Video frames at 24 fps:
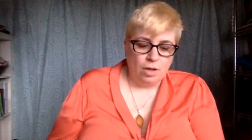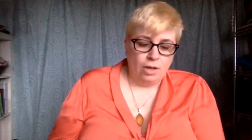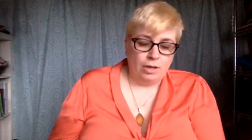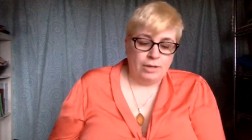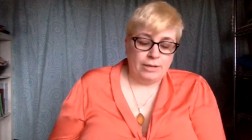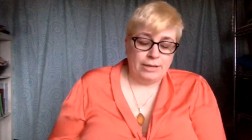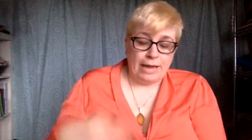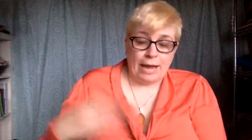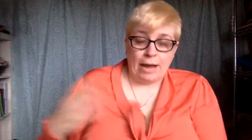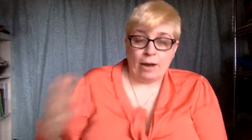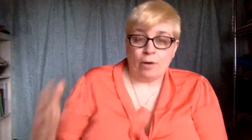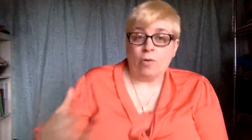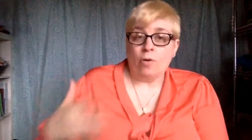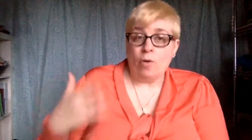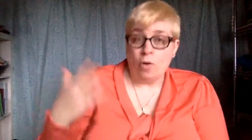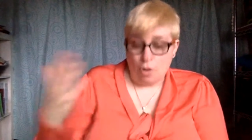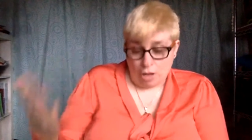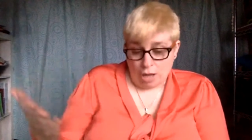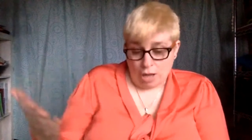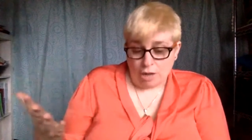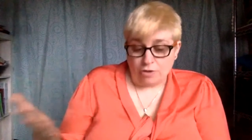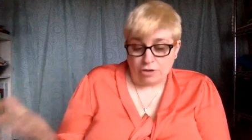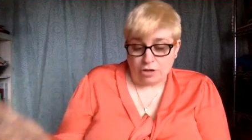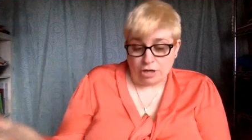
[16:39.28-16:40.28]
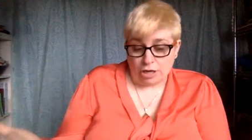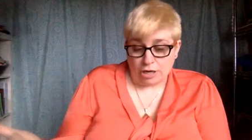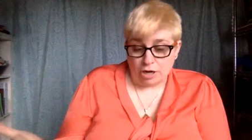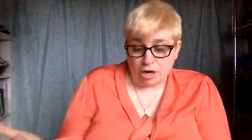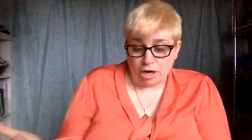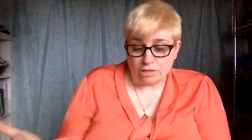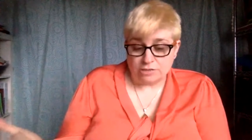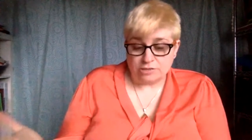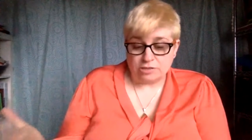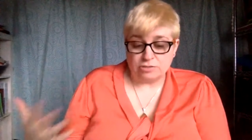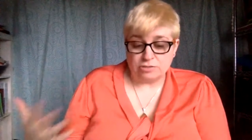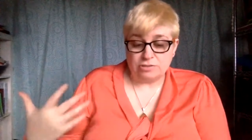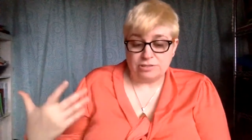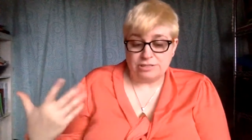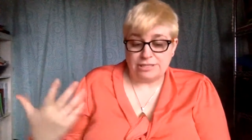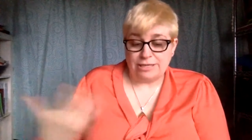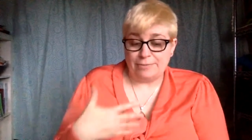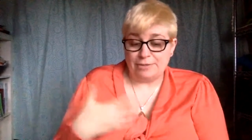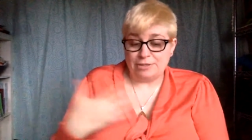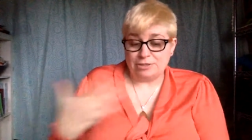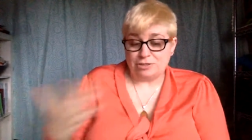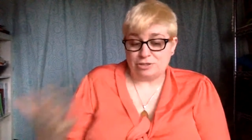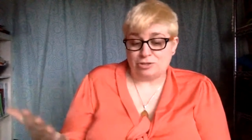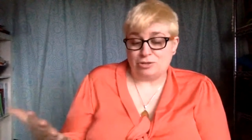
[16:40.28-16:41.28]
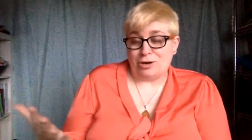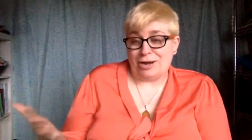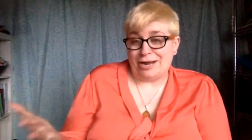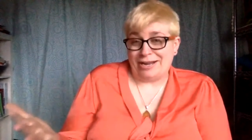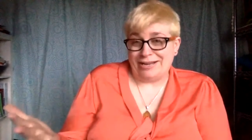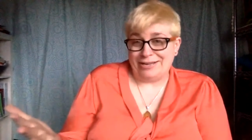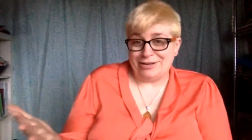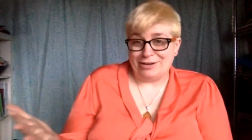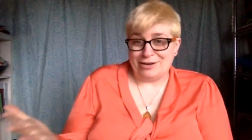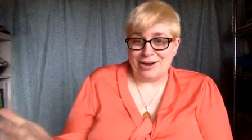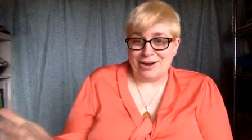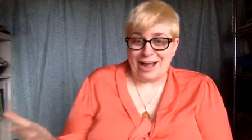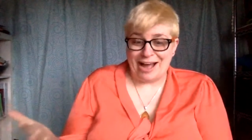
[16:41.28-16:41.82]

Now, you can also demonstrate your